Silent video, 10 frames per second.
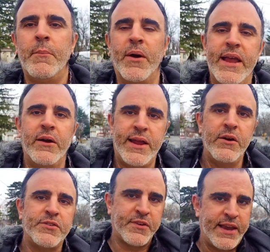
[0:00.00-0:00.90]
Bro,
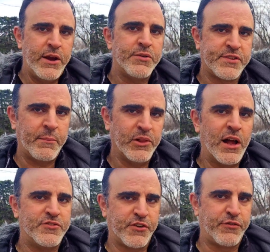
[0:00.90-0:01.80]
here's some
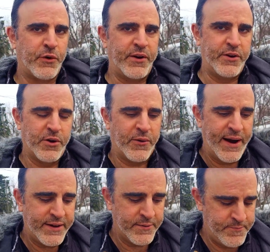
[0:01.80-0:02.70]
logic for you, all right?